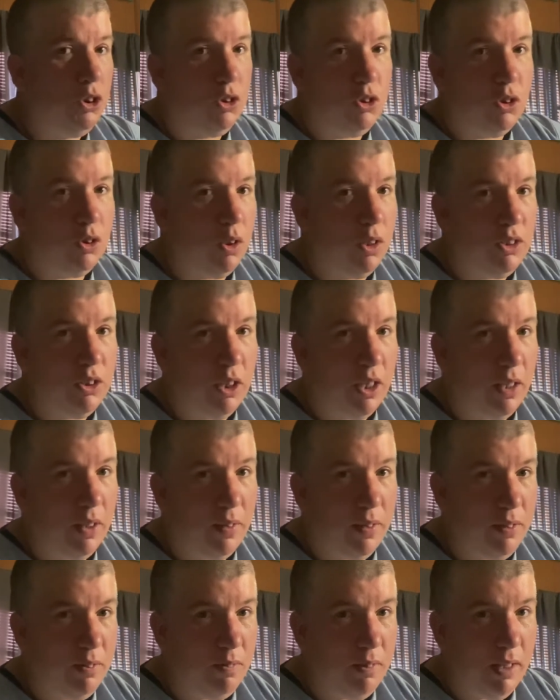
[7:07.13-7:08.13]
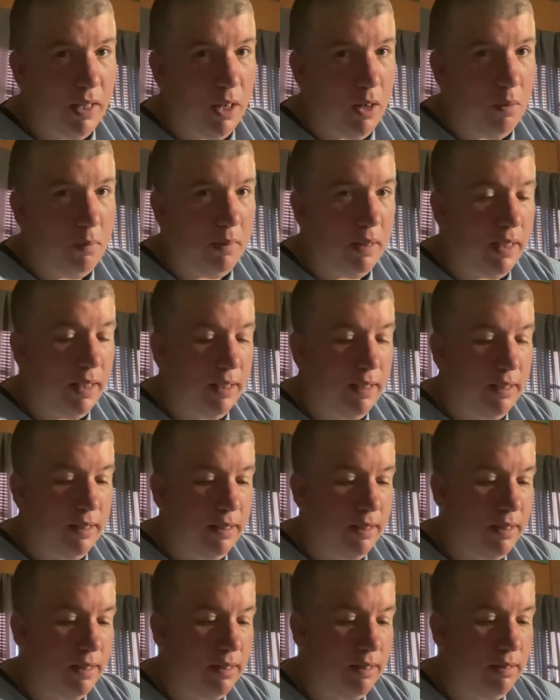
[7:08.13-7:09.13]
chunk of this video
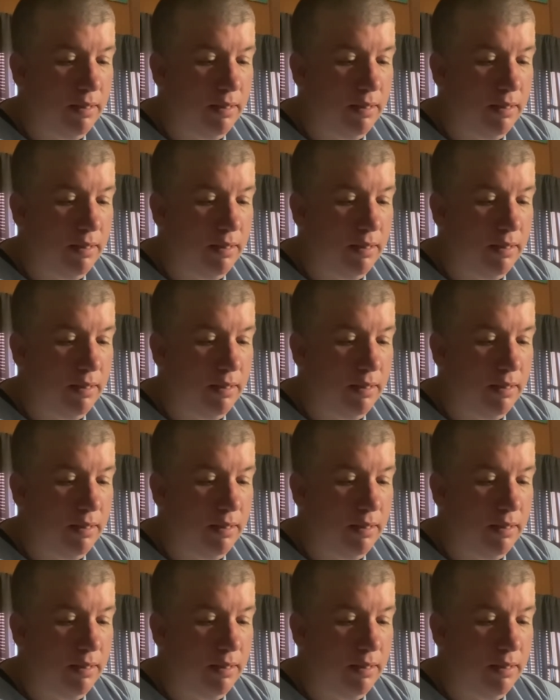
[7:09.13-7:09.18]
because